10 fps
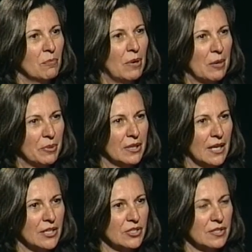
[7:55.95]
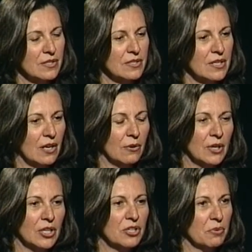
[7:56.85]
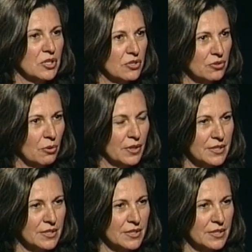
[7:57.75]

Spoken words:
populations, so to restore